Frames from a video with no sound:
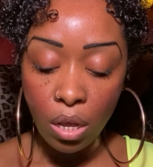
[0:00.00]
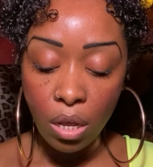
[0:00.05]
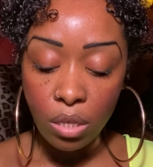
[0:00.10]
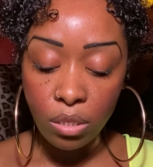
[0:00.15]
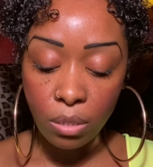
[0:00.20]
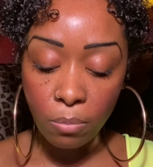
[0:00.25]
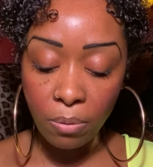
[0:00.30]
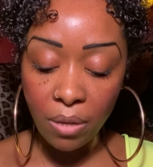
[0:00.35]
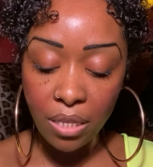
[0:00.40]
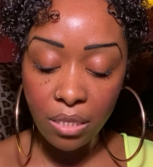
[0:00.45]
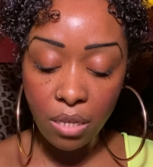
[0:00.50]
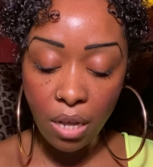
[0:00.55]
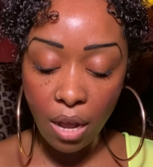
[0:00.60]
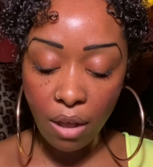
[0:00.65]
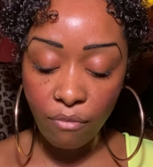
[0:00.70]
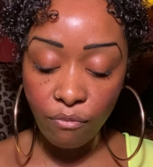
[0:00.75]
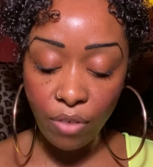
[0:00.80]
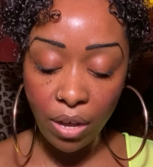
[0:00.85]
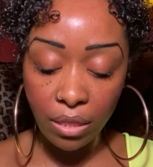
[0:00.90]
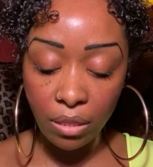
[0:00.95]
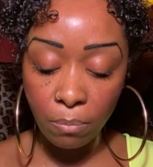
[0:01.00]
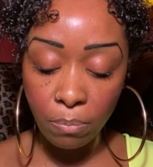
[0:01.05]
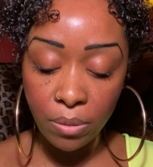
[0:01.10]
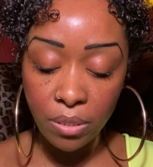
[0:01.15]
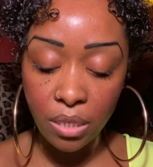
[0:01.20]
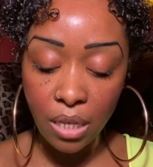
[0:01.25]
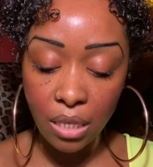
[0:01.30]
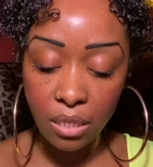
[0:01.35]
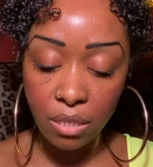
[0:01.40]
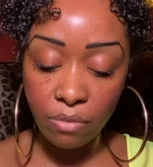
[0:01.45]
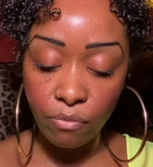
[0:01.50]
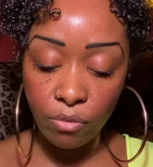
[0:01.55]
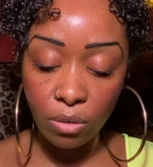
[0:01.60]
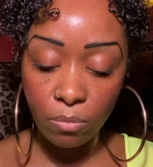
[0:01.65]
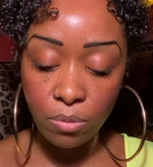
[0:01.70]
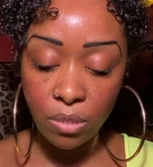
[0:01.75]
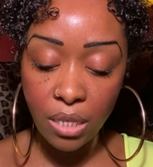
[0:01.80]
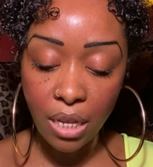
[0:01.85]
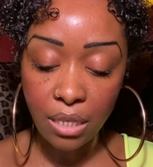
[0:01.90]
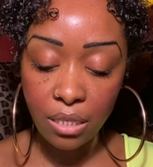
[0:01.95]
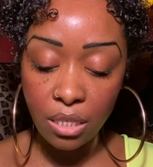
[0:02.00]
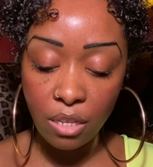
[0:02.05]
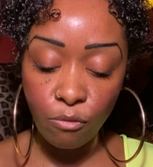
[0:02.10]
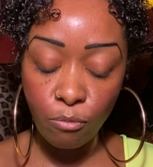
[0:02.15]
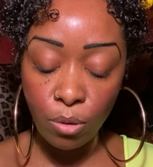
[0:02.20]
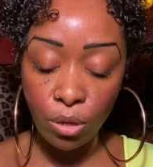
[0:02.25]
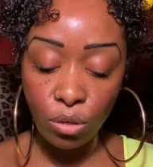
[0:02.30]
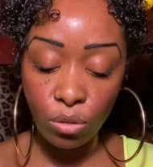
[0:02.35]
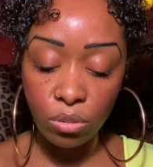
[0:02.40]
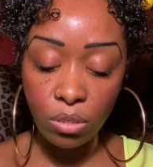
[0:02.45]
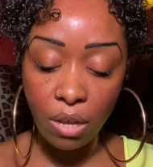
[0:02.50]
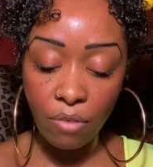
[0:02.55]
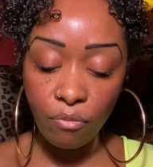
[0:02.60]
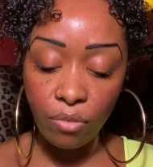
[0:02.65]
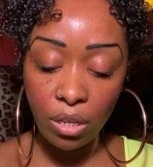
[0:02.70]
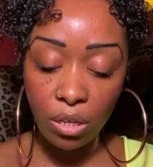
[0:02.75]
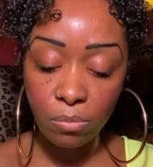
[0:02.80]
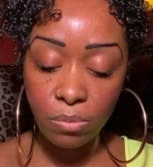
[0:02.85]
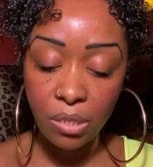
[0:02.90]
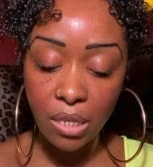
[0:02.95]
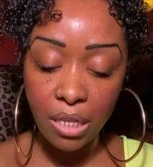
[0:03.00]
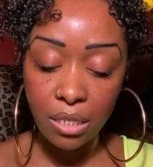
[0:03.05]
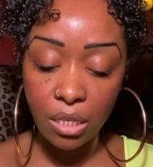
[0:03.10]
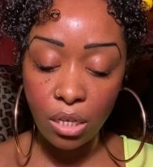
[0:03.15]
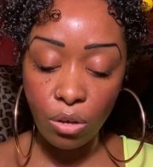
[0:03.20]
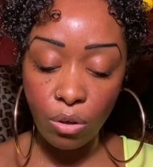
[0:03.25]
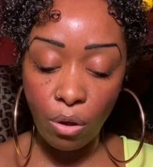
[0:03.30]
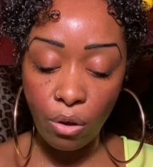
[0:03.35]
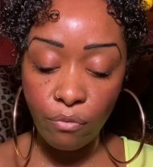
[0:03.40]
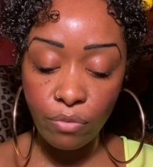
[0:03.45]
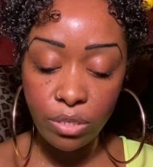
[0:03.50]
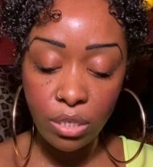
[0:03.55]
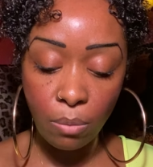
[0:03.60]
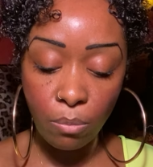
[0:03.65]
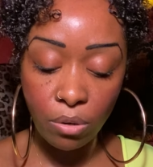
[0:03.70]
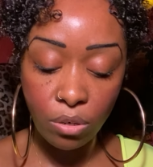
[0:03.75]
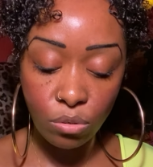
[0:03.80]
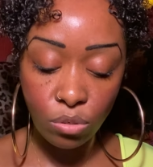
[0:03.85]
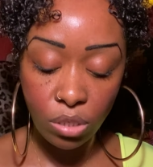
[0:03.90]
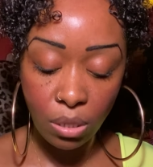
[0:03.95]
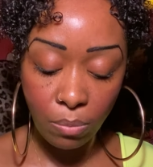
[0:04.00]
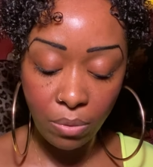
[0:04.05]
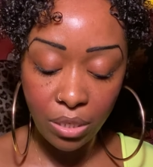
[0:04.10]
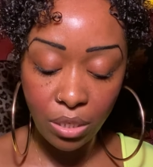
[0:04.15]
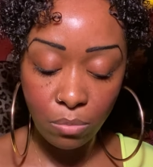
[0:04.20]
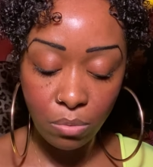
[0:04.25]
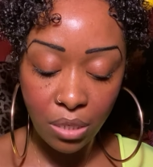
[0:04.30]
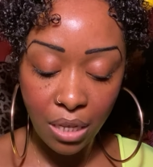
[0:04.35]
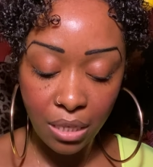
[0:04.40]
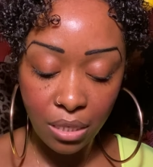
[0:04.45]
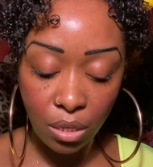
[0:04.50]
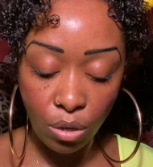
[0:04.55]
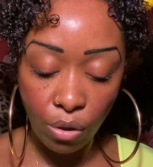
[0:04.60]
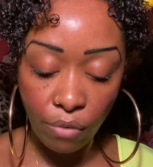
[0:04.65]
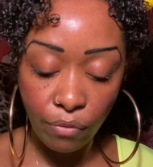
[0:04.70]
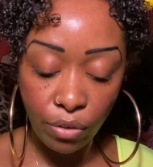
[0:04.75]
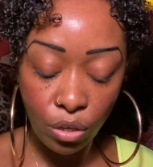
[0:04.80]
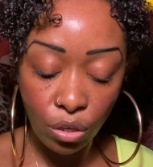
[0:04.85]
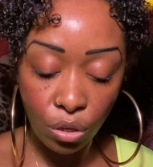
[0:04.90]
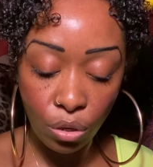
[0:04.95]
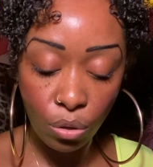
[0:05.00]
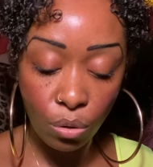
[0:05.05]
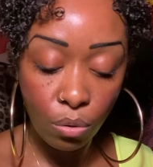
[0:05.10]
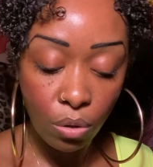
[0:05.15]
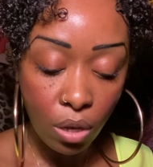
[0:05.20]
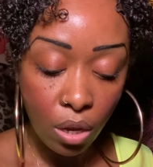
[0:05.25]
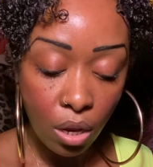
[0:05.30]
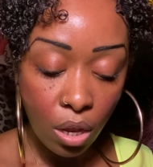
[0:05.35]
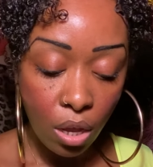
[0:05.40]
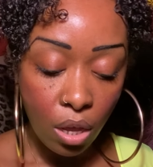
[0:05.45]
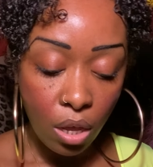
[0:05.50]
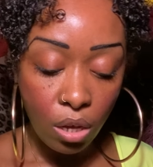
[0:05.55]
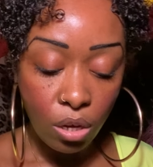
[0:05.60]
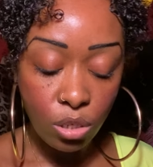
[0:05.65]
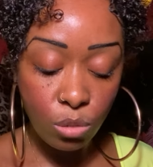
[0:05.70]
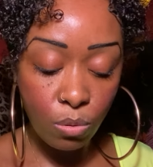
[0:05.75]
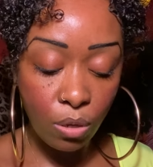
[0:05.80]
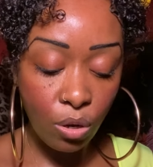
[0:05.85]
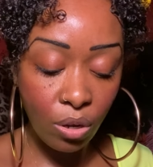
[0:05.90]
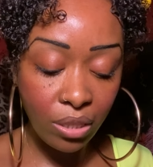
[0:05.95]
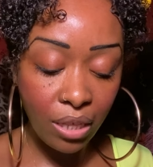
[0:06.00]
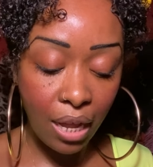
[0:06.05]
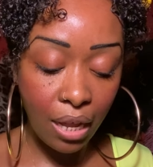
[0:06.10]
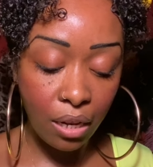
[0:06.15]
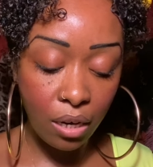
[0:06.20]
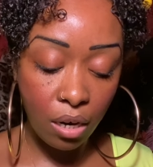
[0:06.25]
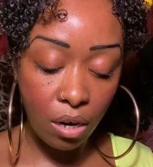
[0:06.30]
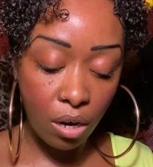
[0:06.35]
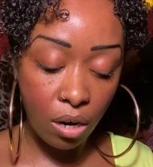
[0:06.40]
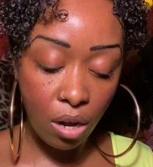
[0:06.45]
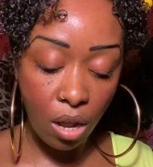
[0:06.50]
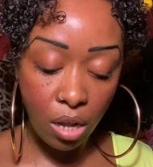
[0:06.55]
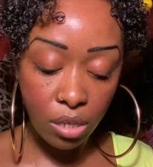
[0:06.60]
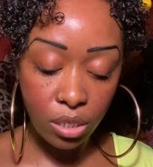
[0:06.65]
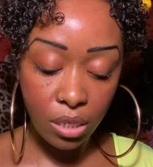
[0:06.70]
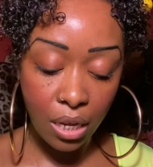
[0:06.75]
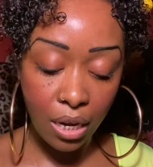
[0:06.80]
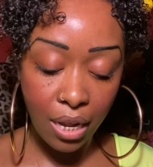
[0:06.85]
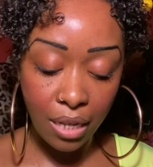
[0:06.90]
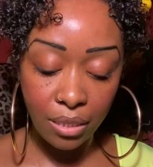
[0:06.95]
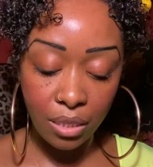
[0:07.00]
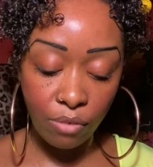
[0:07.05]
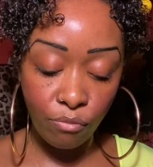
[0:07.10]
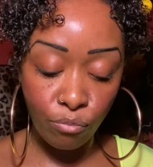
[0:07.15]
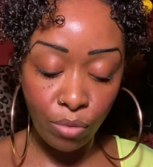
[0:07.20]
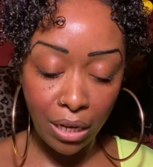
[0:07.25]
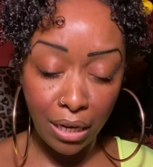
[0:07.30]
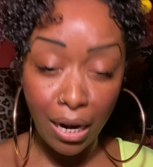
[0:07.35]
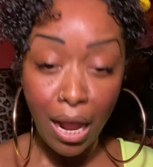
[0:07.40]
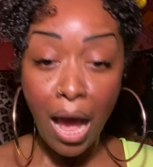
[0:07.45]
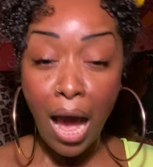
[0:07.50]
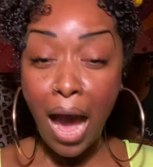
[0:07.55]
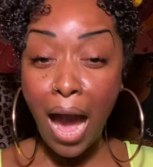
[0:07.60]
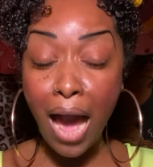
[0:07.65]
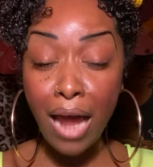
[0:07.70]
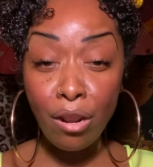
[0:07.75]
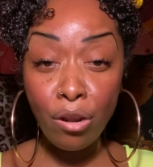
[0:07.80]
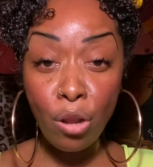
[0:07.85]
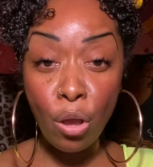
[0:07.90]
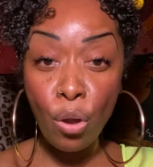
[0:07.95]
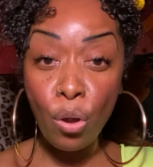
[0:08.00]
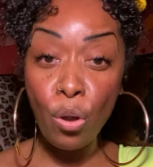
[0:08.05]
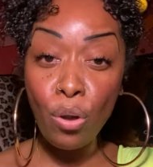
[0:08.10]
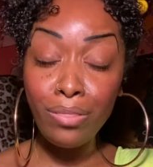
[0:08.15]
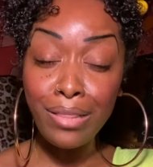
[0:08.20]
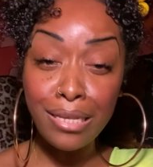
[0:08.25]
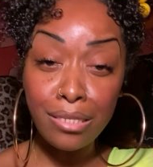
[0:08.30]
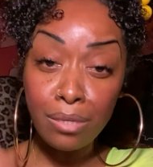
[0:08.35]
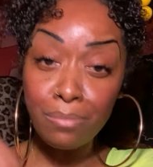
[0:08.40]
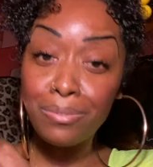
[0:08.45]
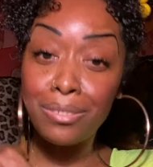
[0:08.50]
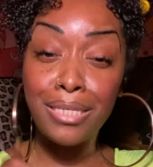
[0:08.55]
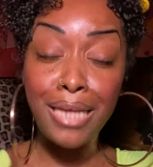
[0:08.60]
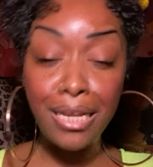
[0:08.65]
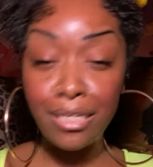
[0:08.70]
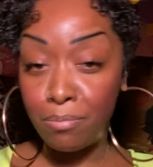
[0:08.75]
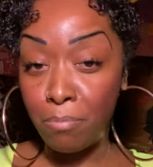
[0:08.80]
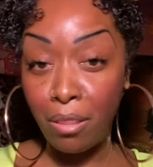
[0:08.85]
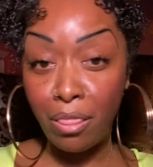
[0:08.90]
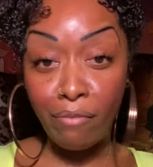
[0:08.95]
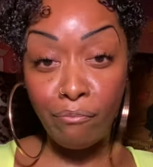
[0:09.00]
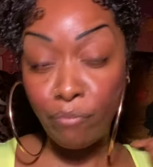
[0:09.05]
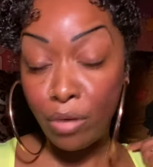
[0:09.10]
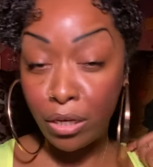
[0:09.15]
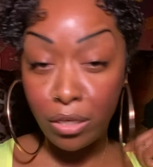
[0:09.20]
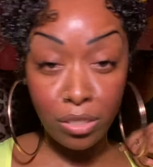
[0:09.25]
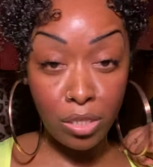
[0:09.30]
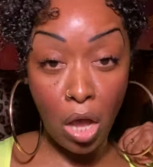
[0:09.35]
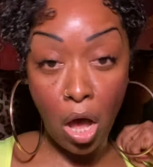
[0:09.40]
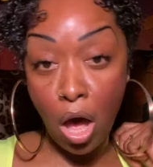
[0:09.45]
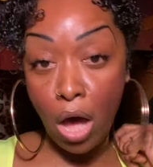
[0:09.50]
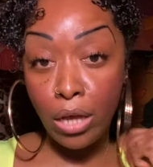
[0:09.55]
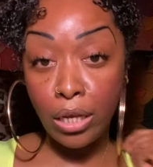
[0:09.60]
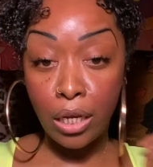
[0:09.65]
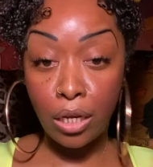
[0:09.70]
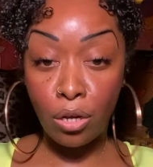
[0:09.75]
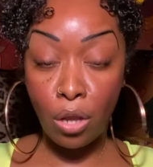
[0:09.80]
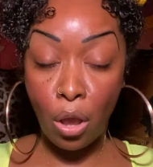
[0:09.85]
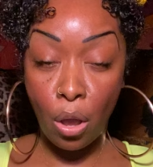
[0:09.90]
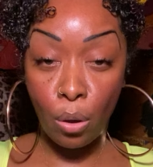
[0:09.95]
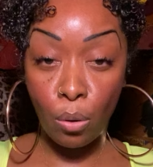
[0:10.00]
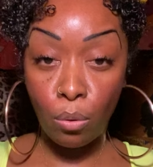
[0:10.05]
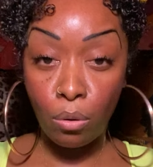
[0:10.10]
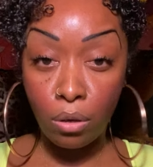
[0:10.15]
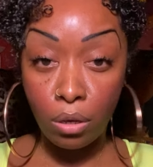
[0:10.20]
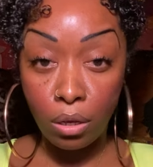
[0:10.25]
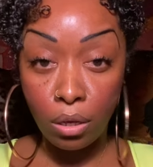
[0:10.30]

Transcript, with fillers: So please clarify the possessive and obsessive, but you're definitely obsessing over someone or somebody's obsessing over you because we got that in the last collective reading. I don't know who these obsessed motherfuckers are, you know,